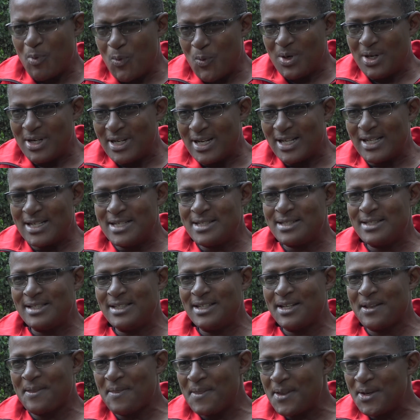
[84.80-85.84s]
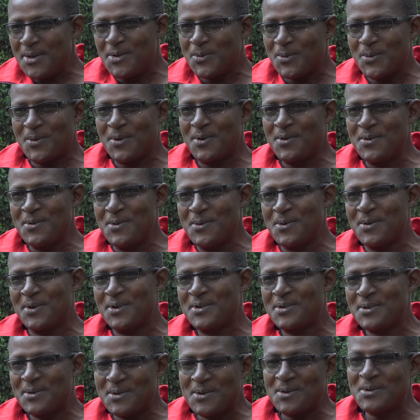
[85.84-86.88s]
nicely, and then you don't do
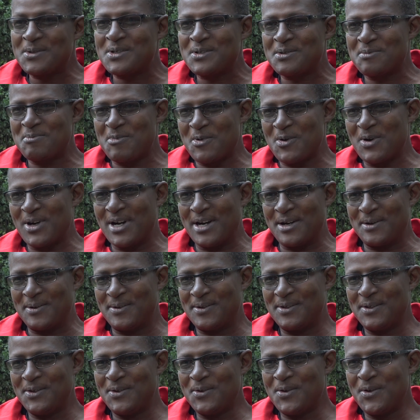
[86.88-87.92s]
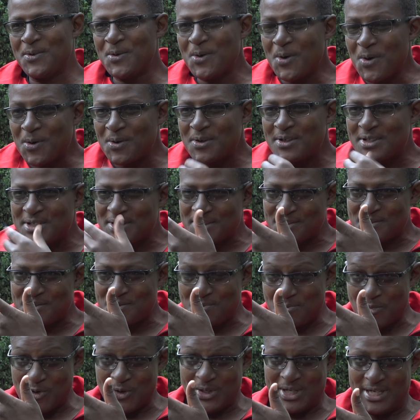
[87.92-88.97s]
what? You don't smoke out. You don't
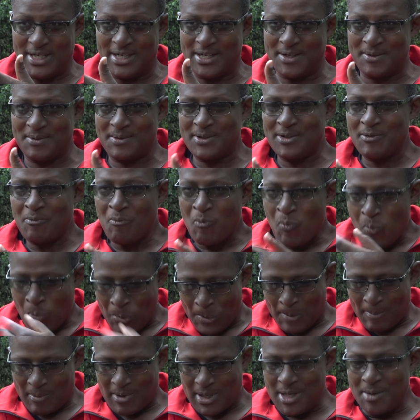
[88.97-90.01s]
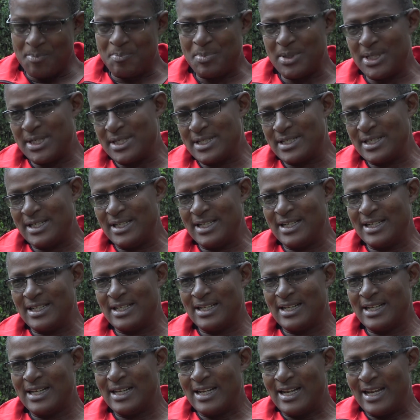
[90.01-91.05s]
smoke it out. Keep it in.
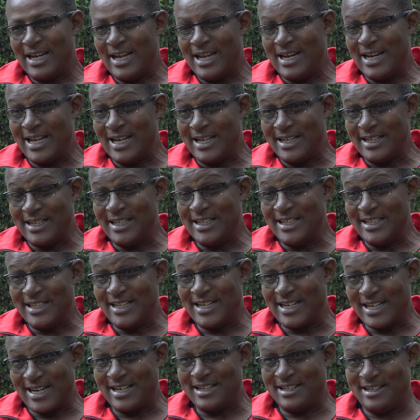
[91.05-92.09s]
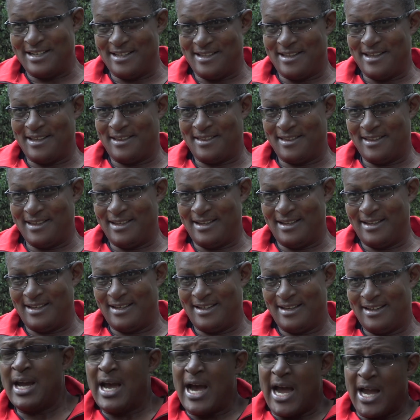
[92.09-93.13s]
And I really dragged the thing.
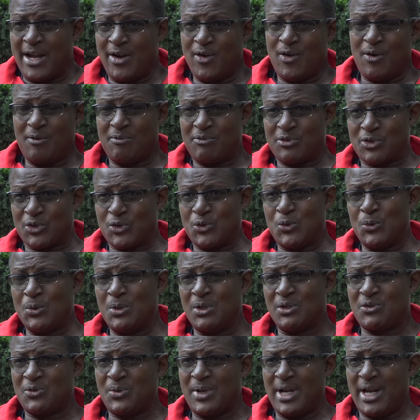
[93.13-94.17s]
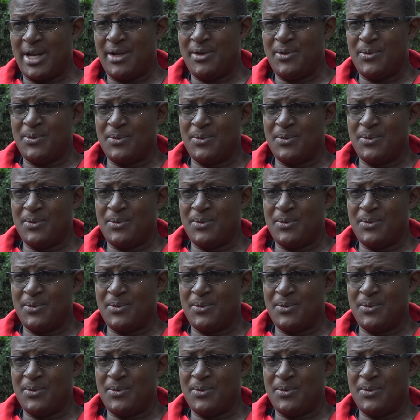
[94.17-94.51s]
I know of schools where